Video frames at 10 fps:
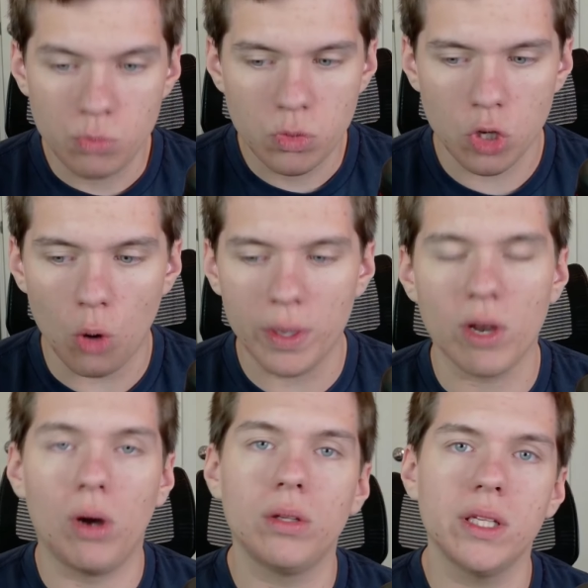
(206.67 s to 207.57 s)
going
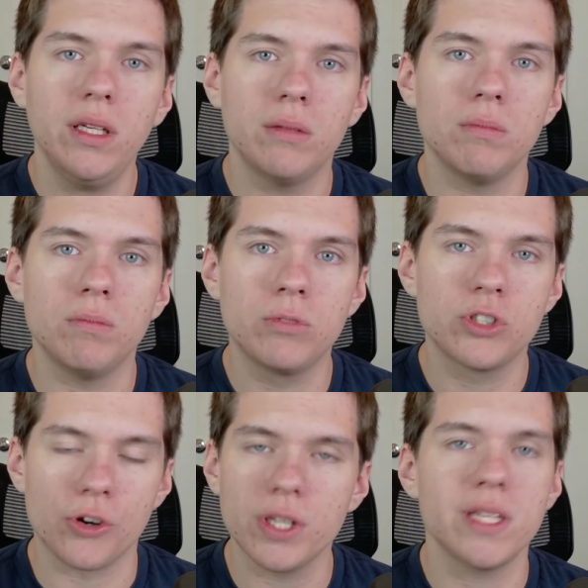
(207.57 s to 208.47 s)
all in and
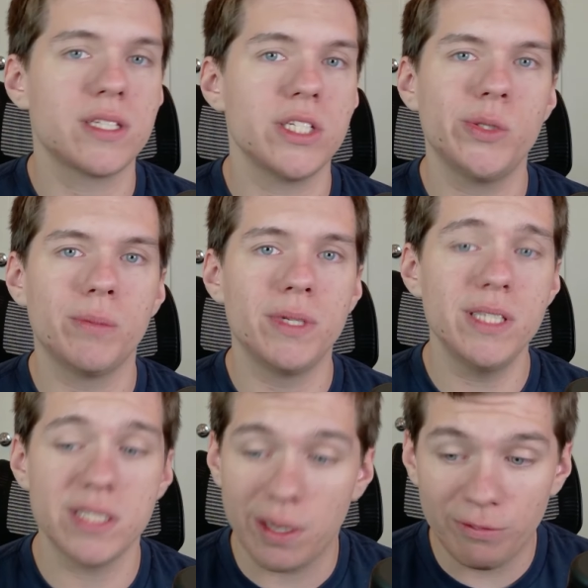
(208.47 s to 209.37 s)
turning this into a
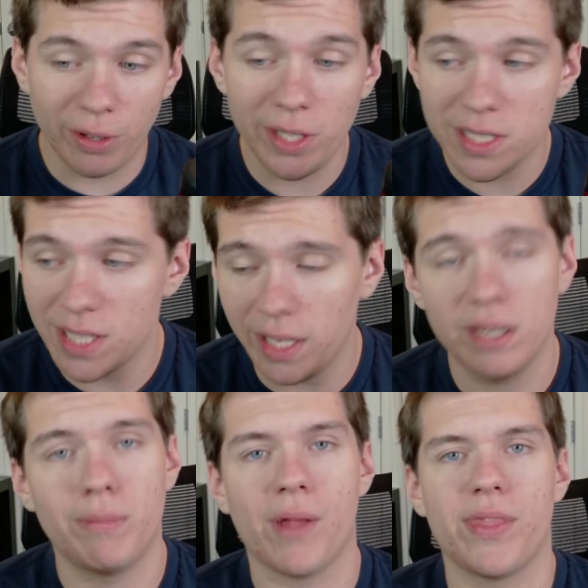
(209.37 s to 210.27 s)
business, and I'm very excited
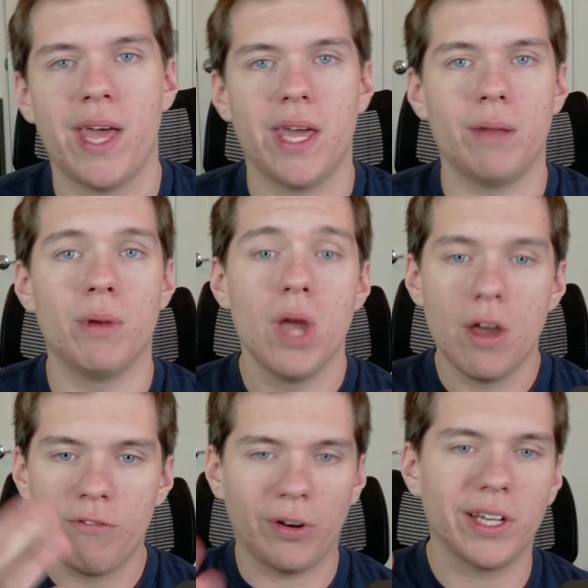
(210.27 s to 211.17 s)
about that, and I'm
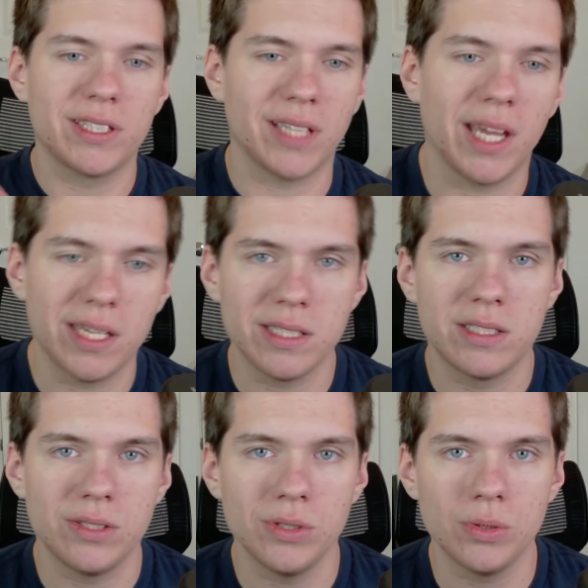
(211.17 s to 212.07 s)
very excited
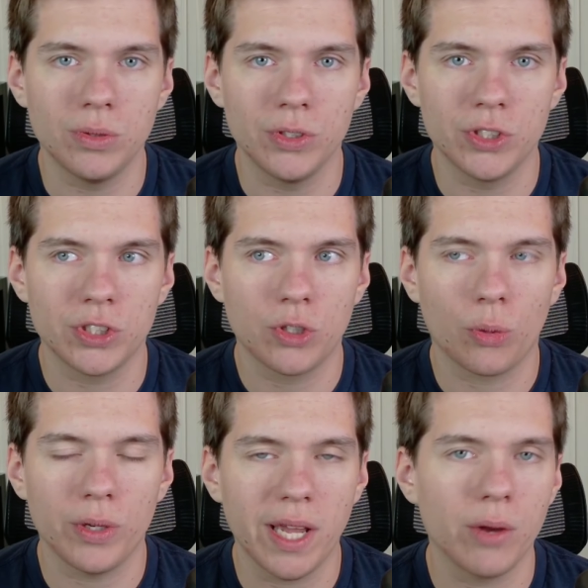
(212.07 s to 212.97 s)
to just
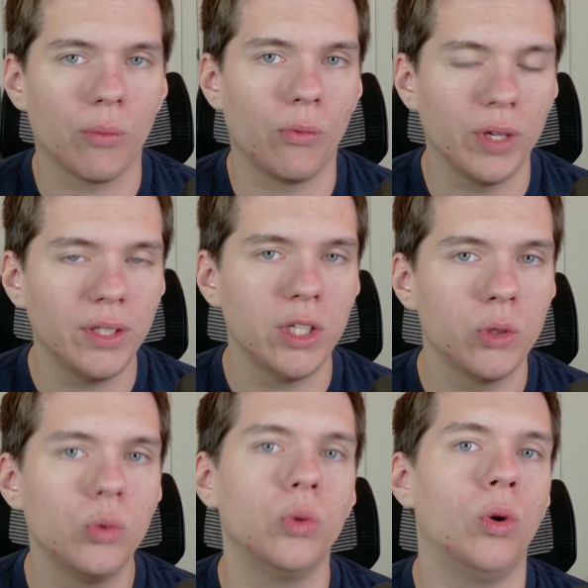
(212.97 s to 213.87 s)
create really
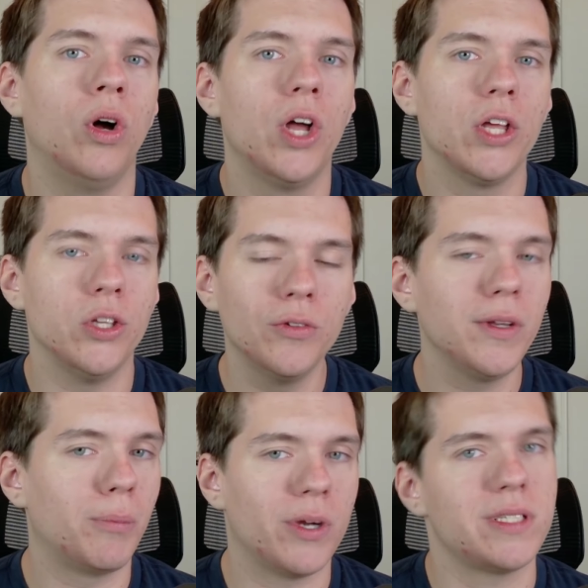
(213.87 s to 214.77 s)
cool
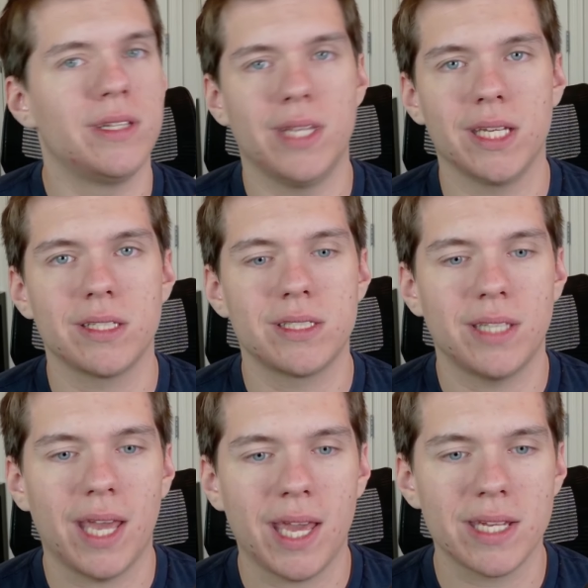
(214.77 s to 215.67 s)
UV printed things.
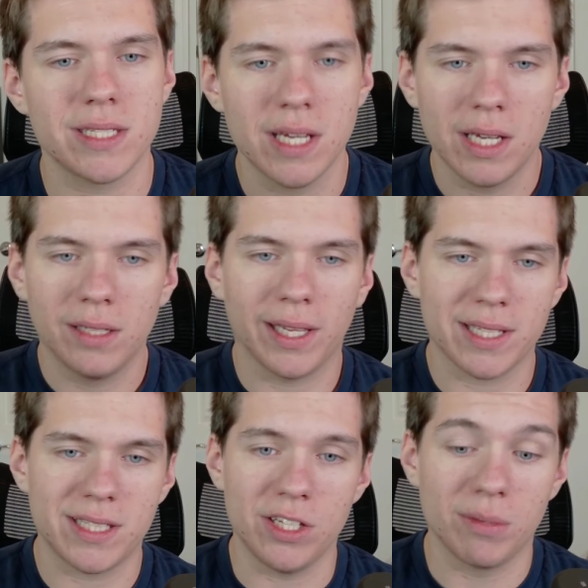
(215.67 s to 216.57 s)
And like I
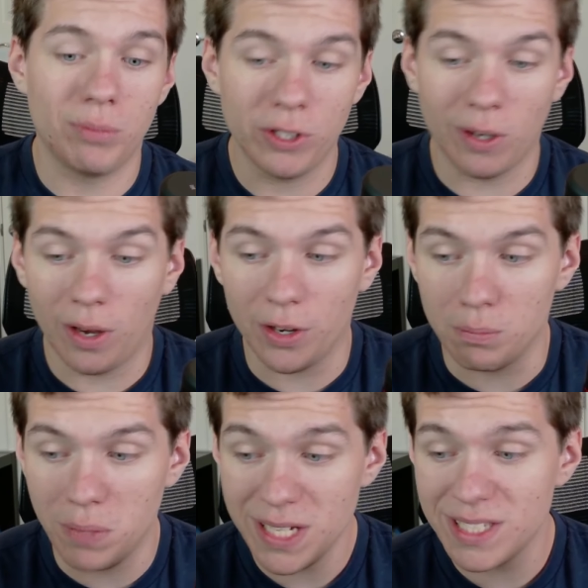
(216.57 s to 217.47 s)
said, you can put it on
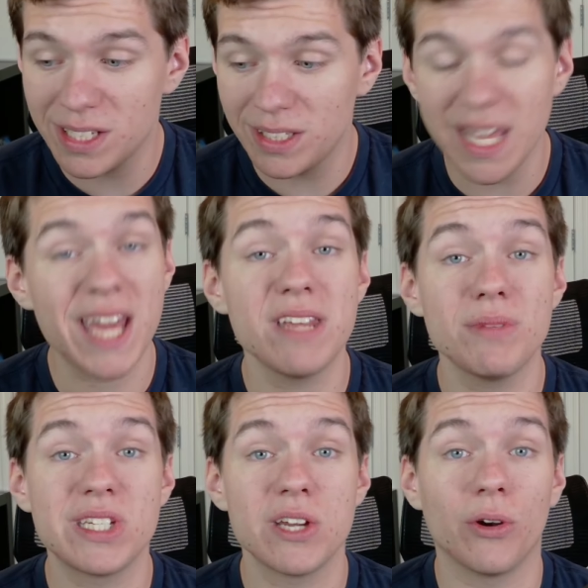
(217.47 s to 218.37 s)
basically any
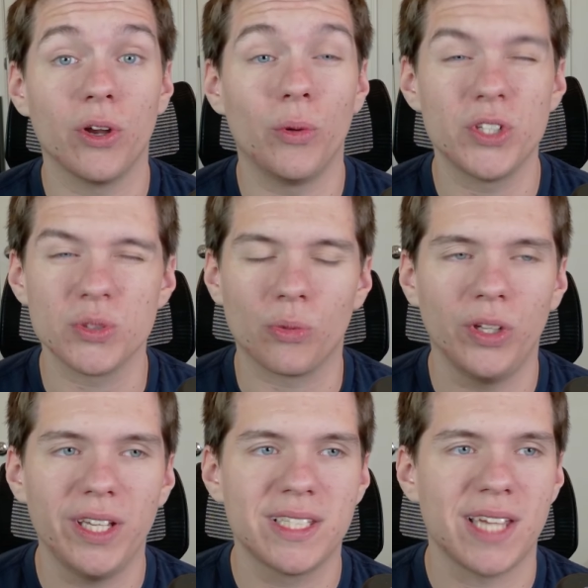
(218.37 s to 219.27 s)
material, which is
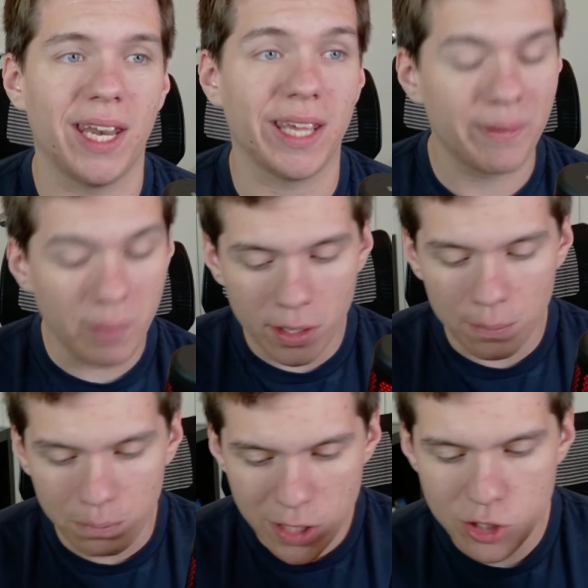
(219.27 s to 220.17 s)
really exciting, and I'm going to
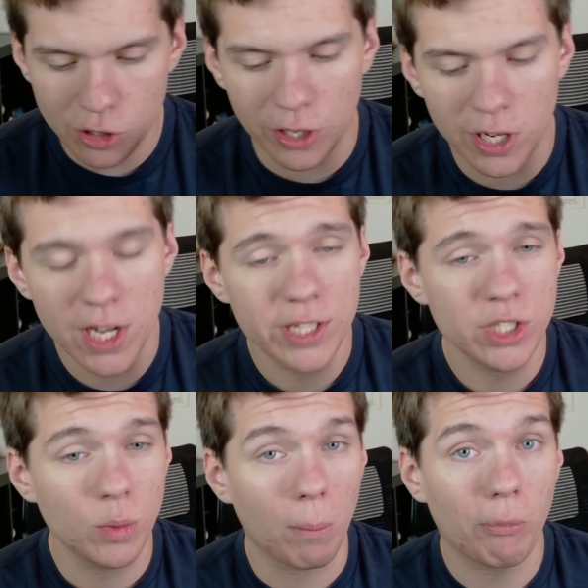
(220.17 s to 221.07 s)
be sure to
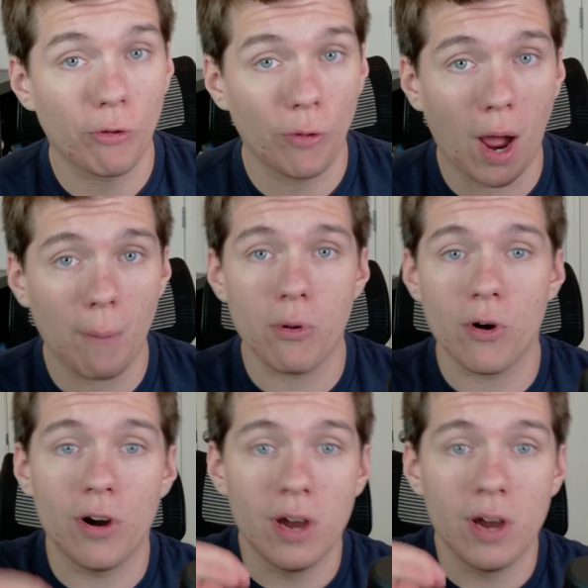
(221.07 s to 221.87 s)
do a proper